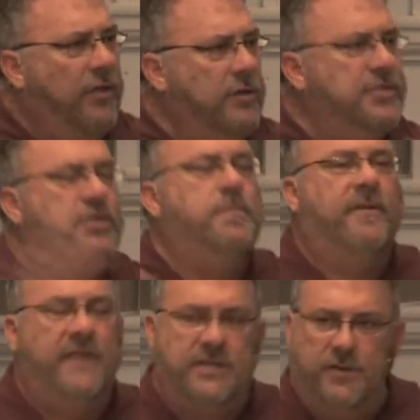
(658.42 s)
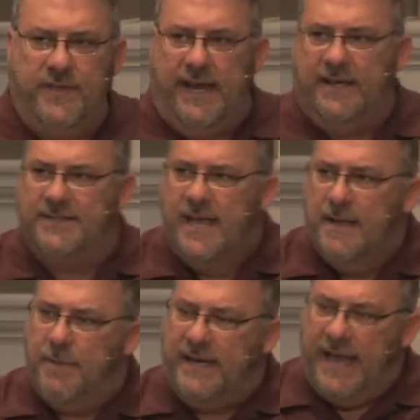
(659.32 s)
those superficial things,
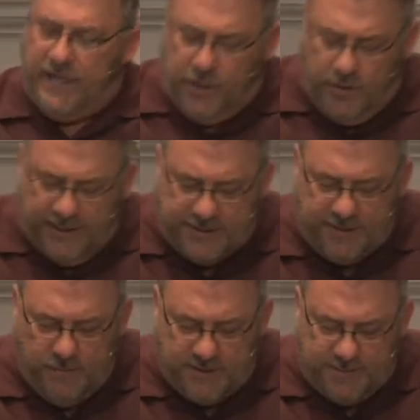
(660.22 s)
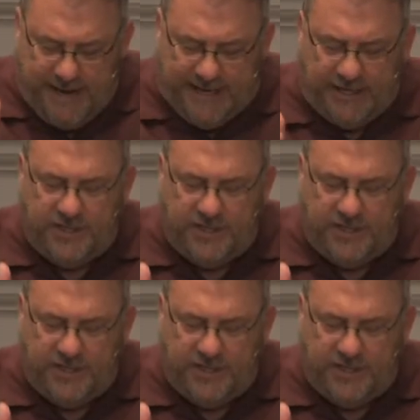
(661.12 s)
but yet Eunice was making